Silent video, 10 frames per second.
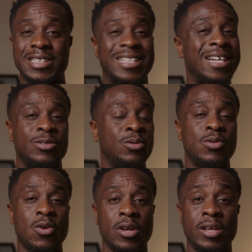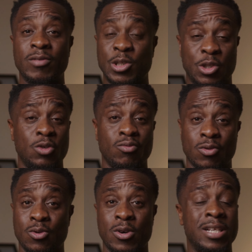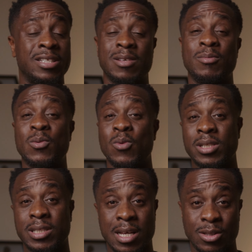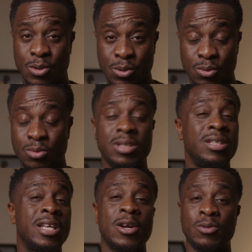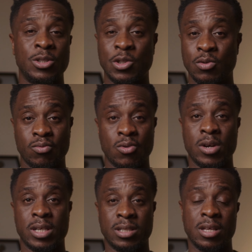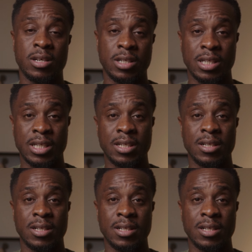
that do not even shoot RAW, and some of the ones that do, they only shoot RAW externally.